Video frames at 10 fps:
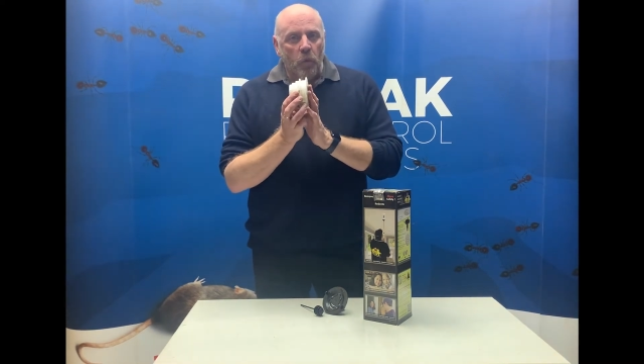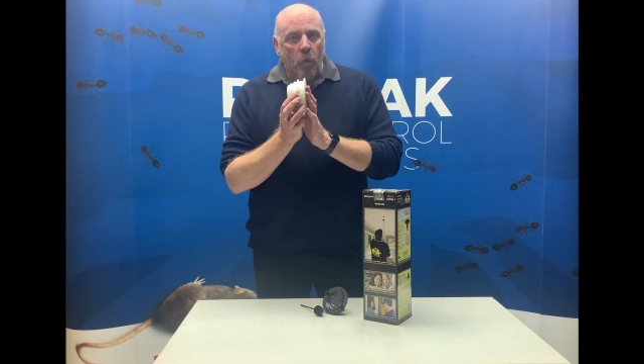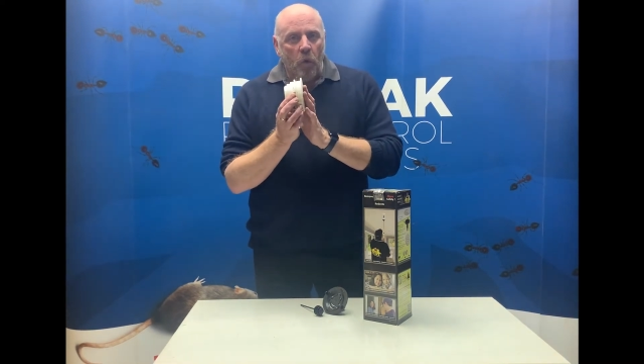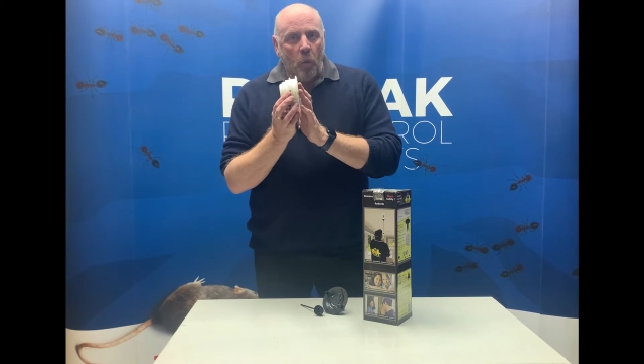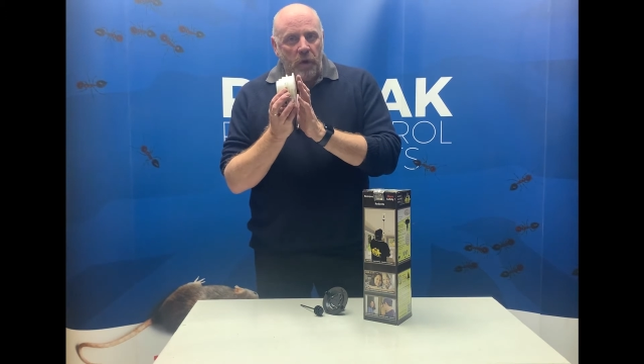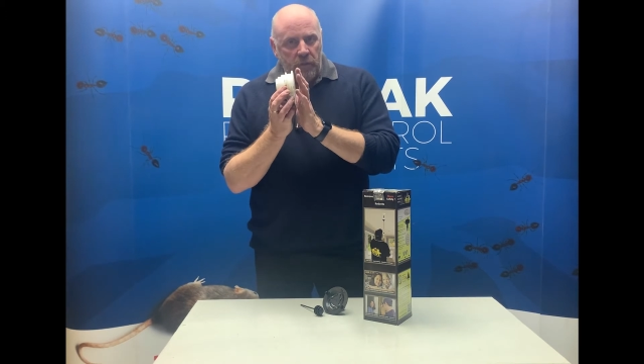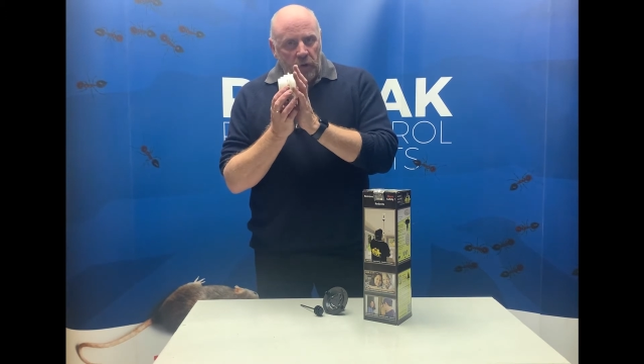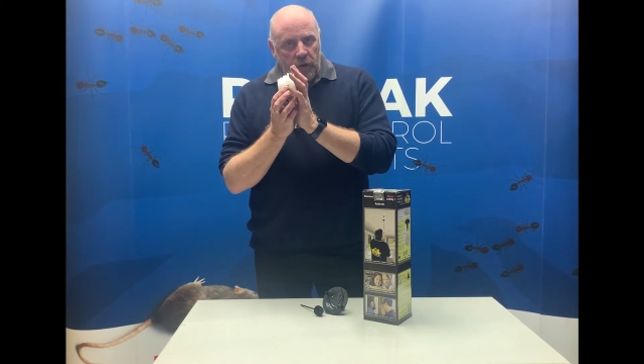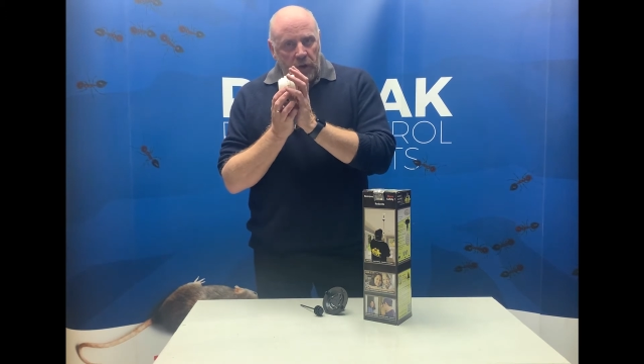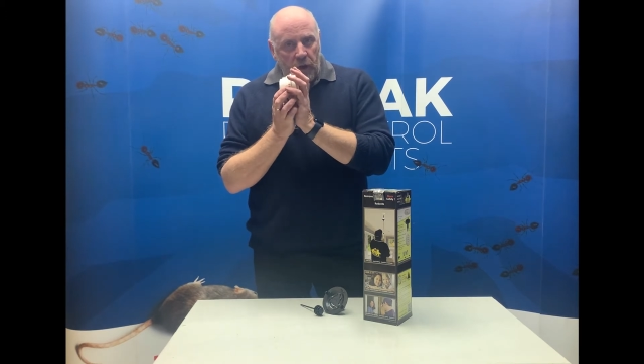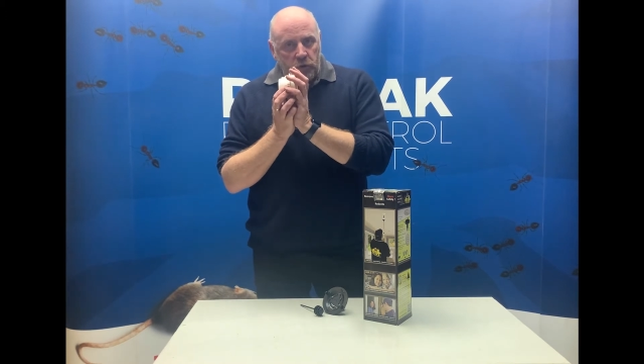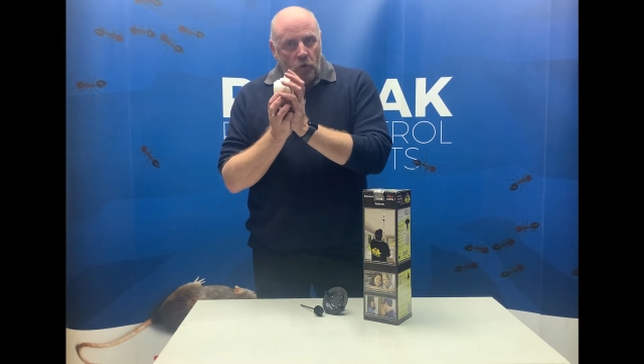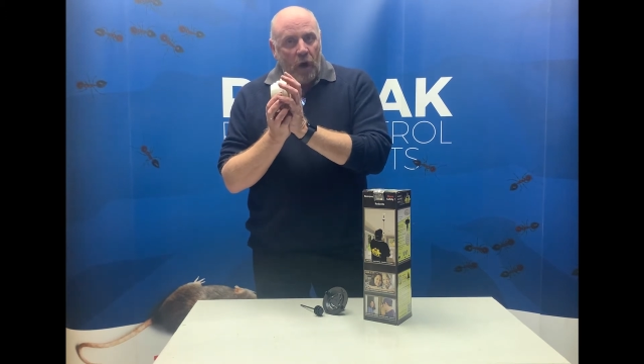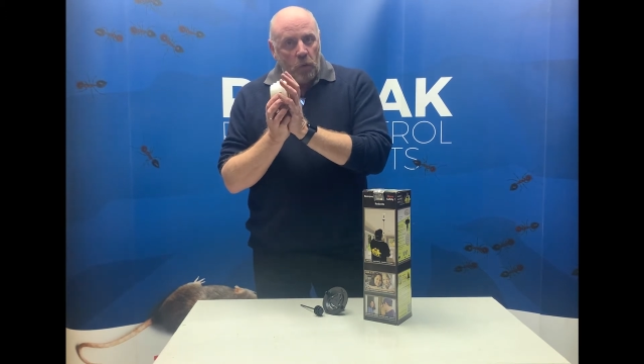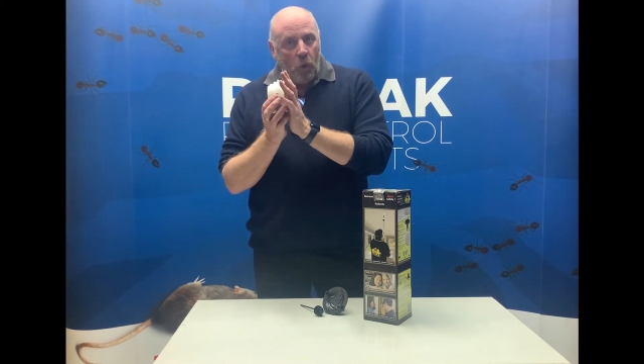wall where you've got a
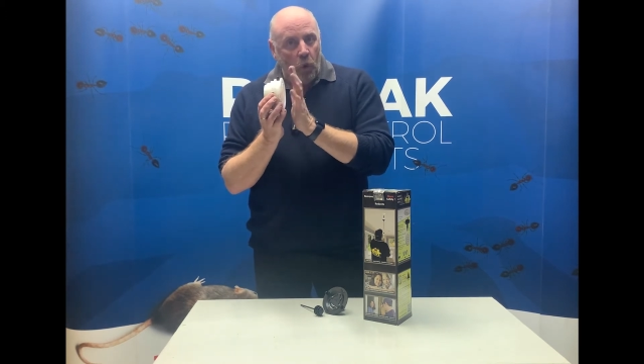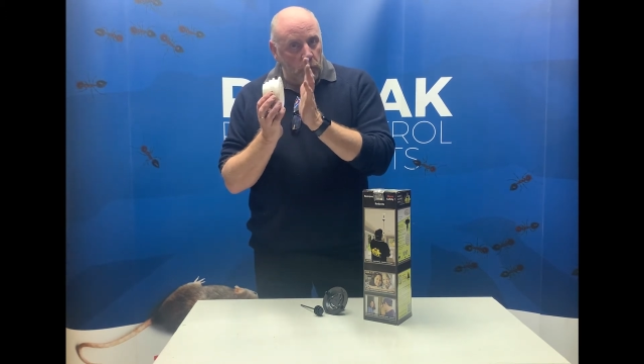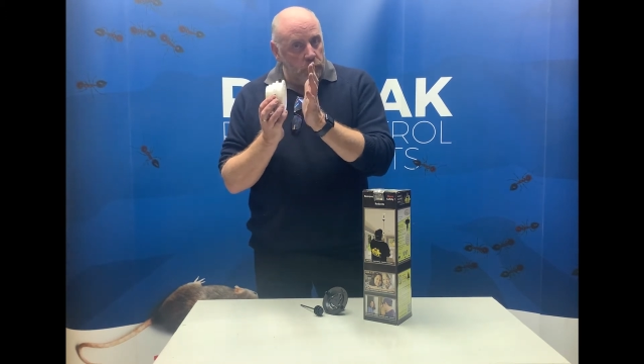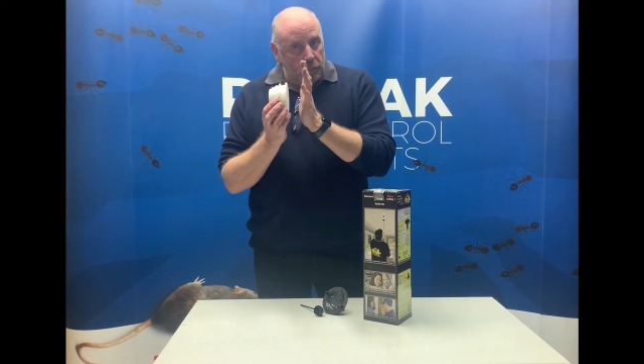dry wall,